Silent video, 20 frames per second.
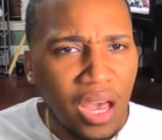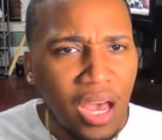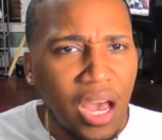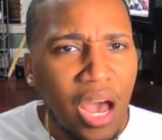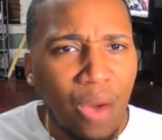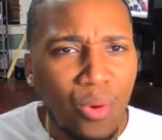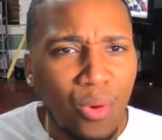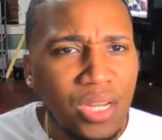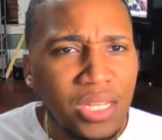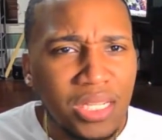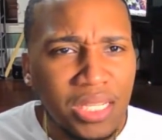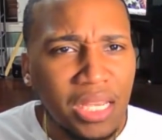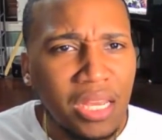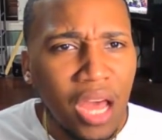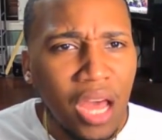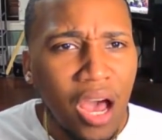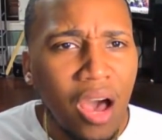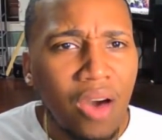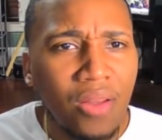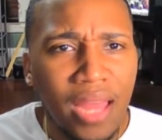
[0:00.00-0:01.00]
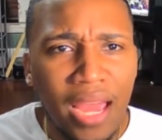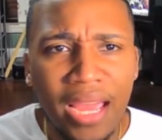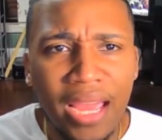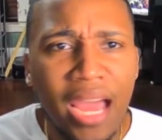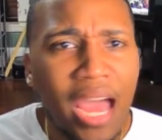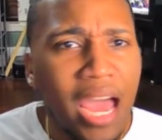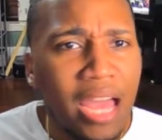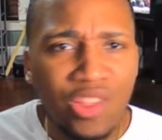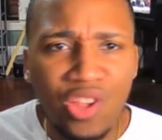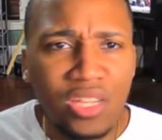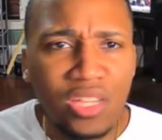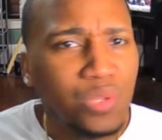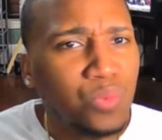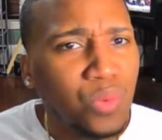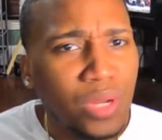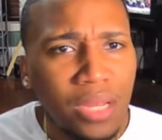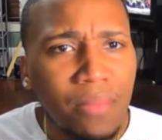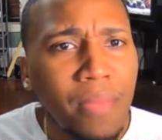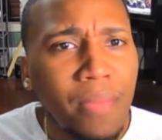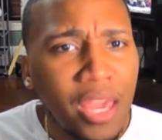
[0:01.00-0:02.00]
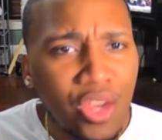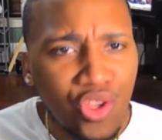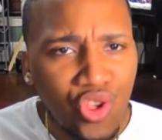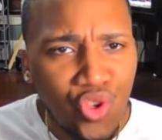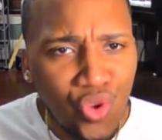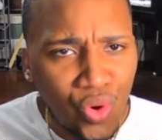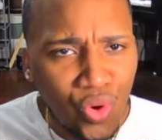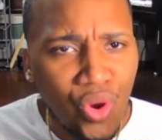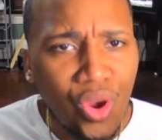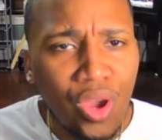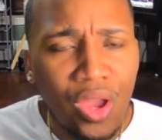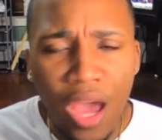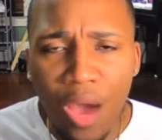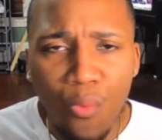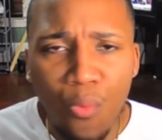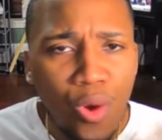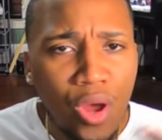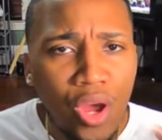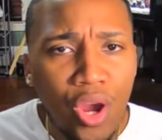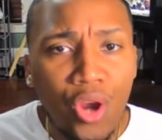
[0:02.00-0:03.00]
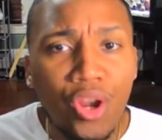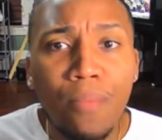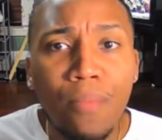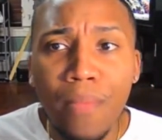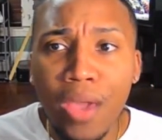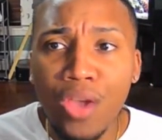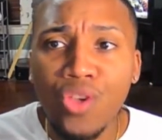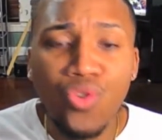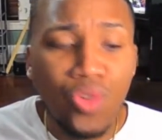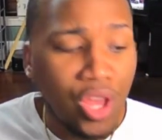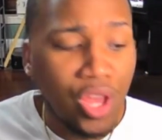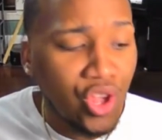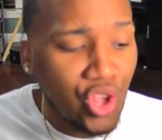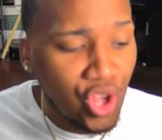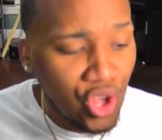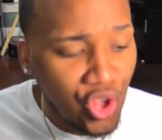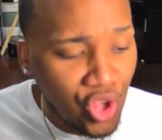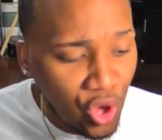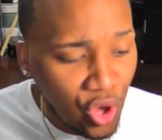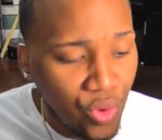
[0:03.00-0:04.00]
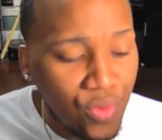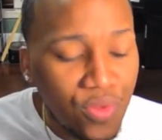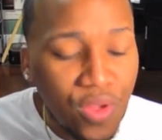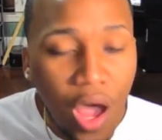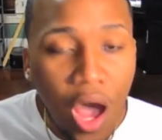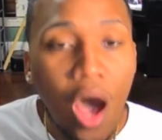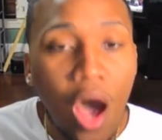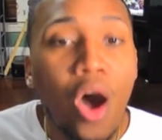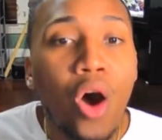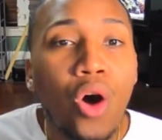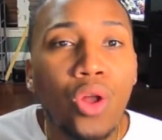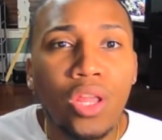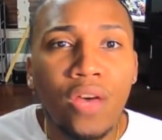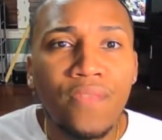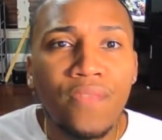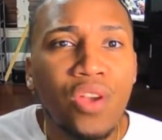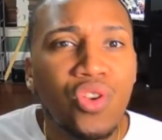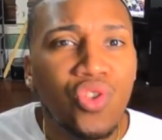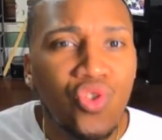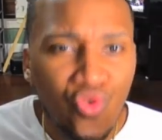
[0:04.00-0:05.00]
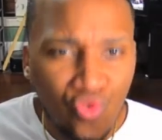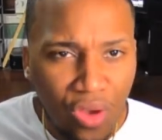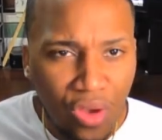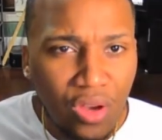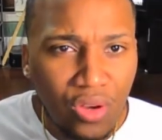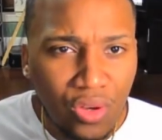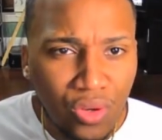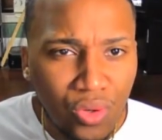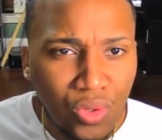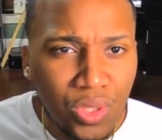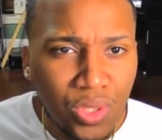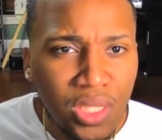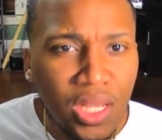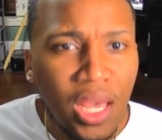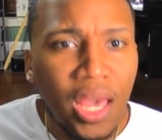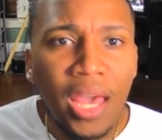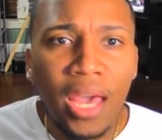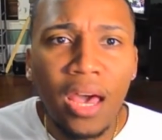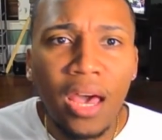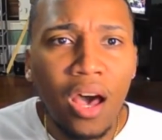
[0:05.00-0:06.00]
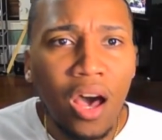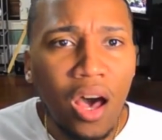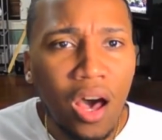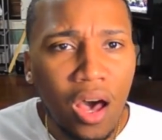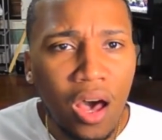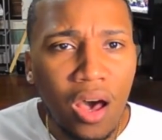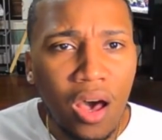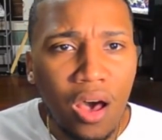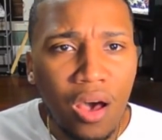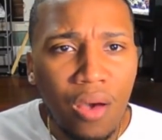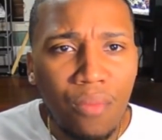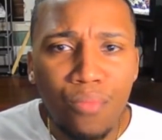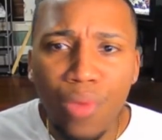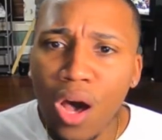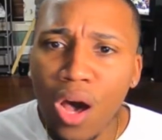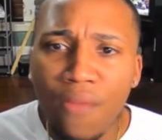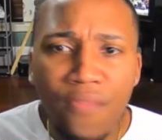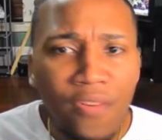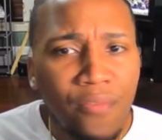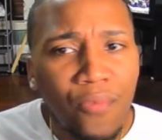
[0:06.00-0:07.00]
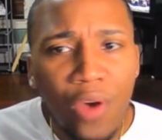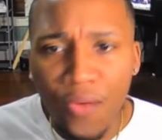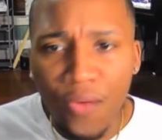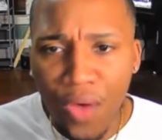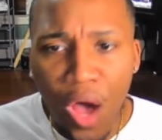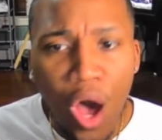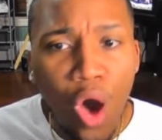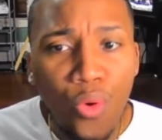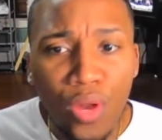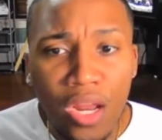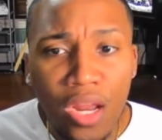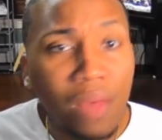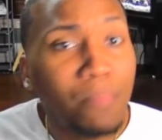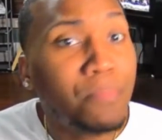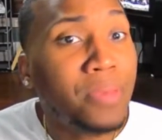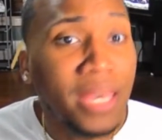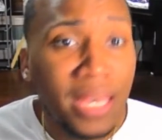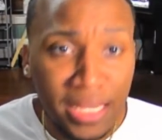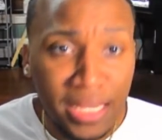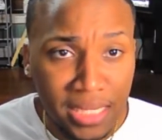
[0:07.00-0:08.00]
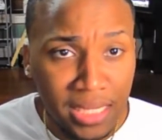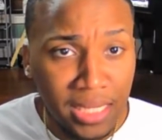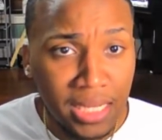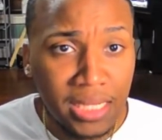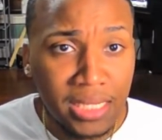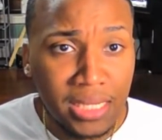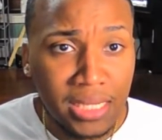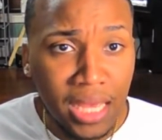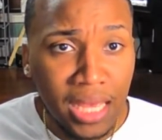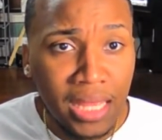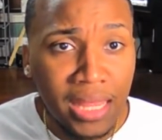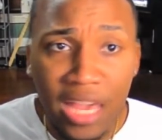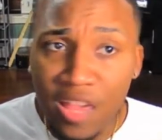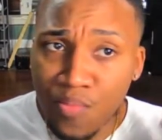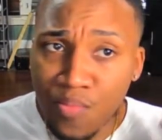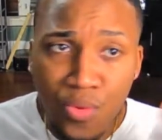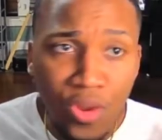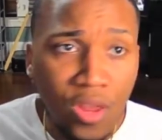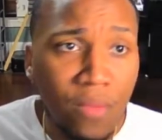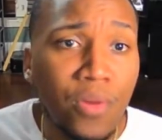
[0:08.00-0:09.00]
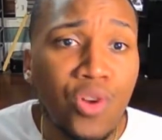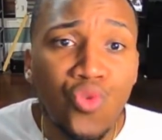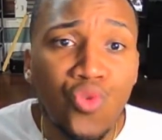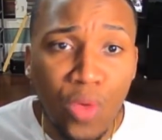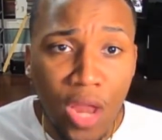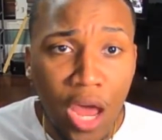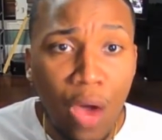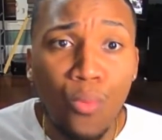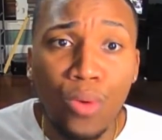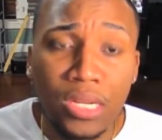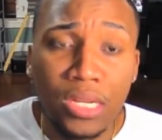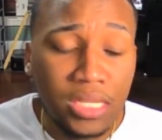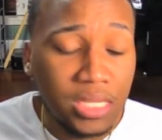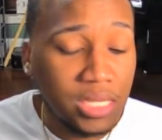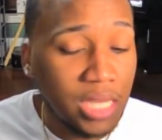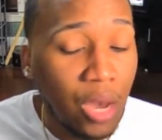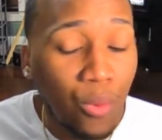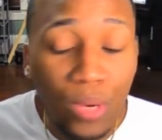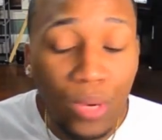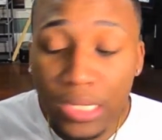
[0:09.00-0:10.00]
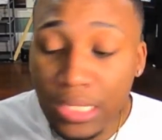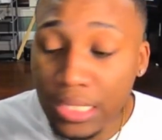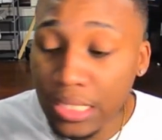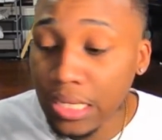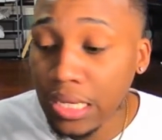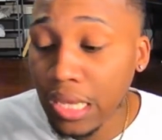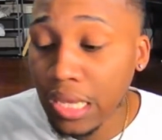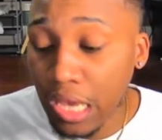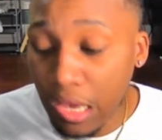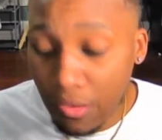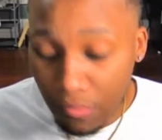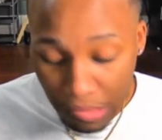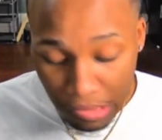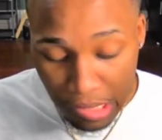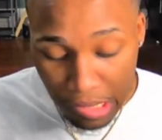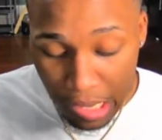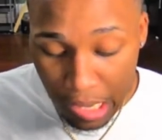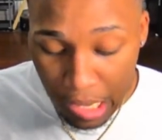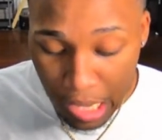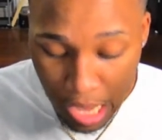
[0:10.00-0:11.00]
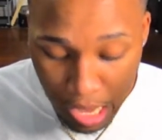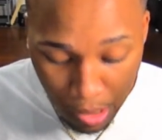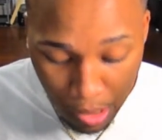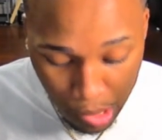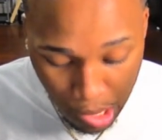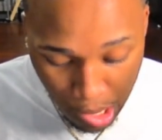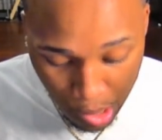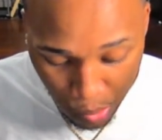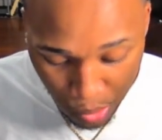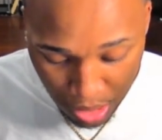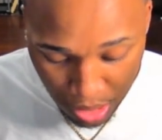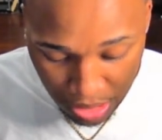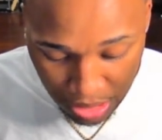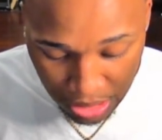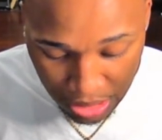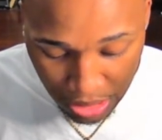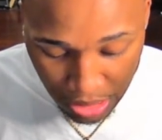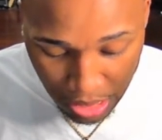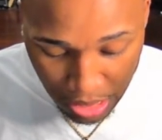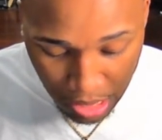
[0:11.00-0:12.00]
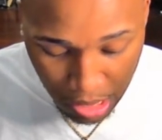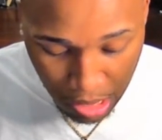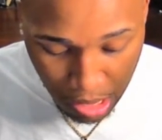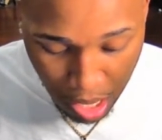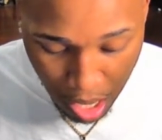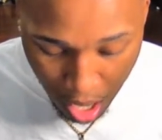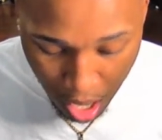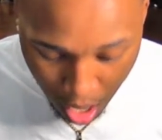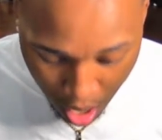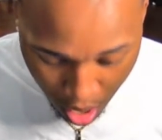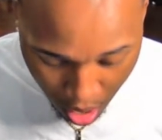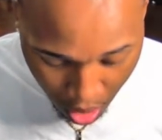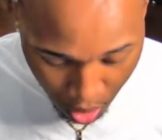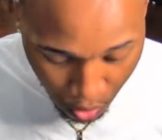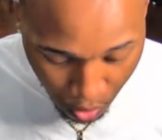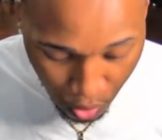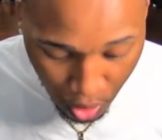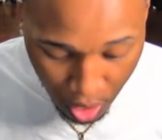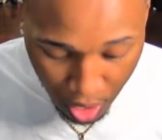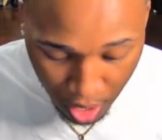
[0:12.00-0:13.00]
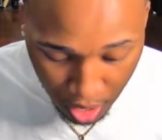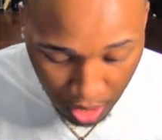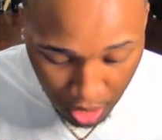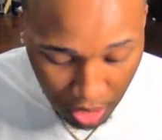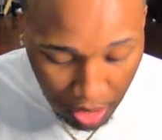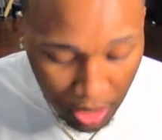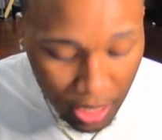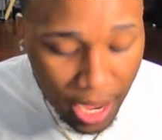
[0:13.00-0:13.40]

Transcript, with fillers: I want to see it all. Like I just want to make sure I want her to make sure that she shows all of the struggles um of of owning a business. That's pretty much what I want to see. I want to see everything. I I want to see it all, honey.